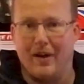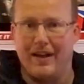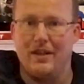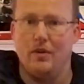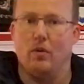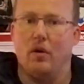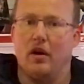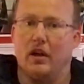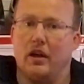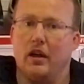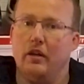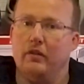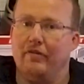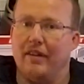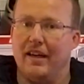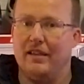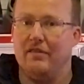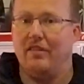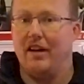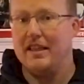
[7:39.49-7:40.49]
so when you
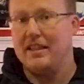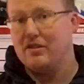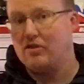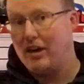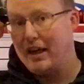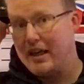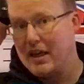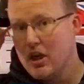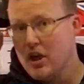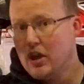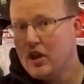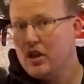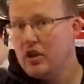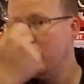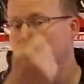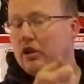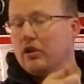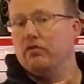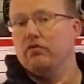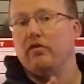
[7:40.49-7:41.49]
are going around the
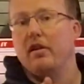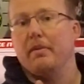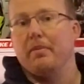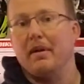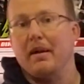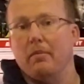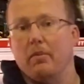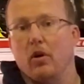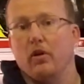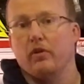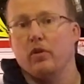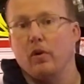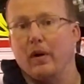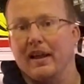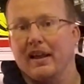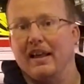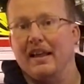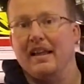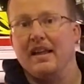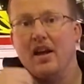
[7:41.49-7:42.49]
racetrack you can rip them
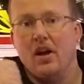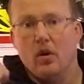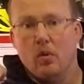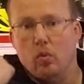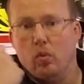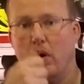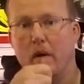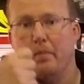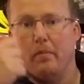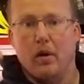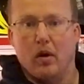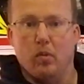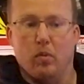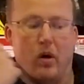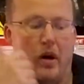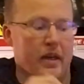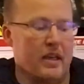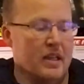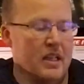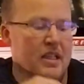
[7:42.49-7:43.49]
off quickly
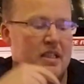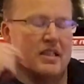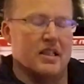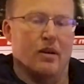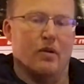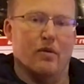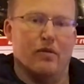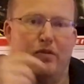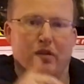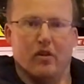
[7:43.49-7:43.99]
one by one.